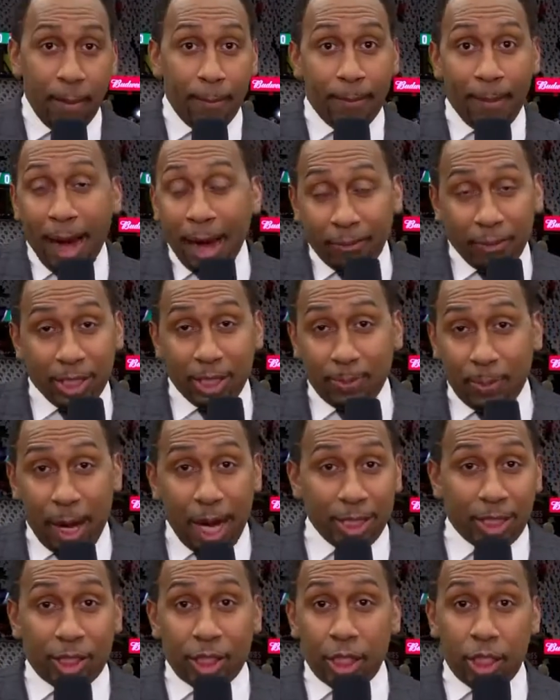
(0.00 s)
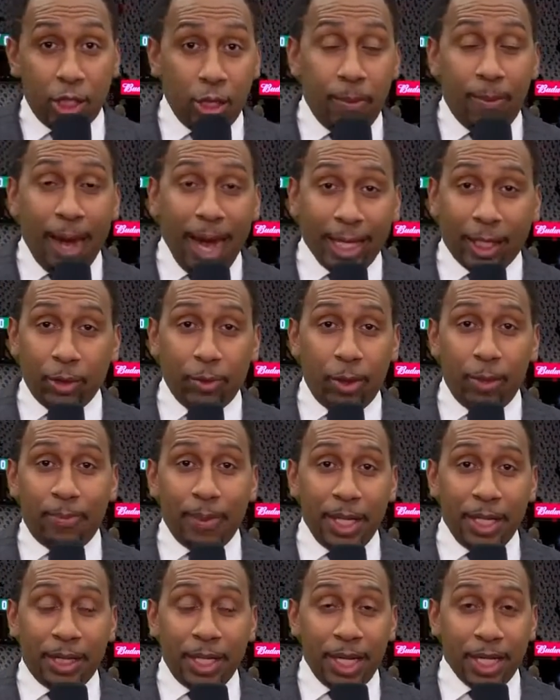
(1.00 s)
My response to you, Michael, would
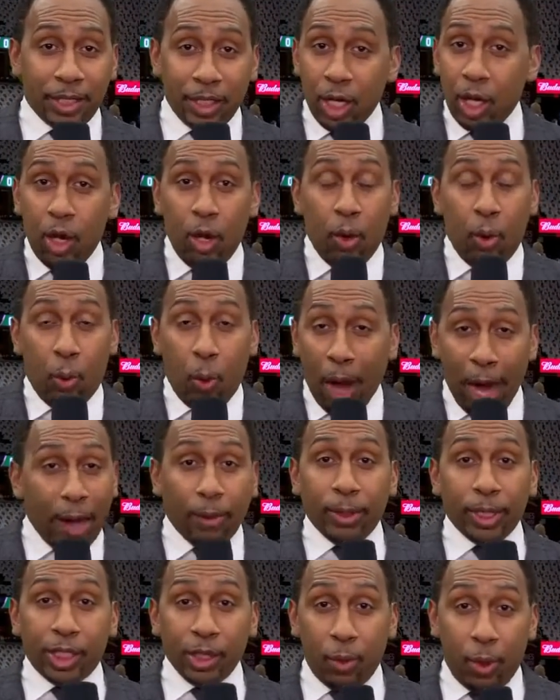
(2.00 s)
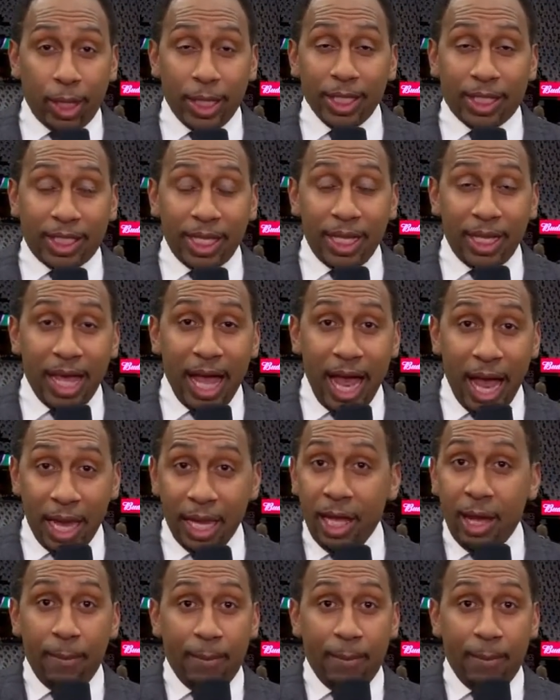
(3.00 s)
be this: Why would you want to see that?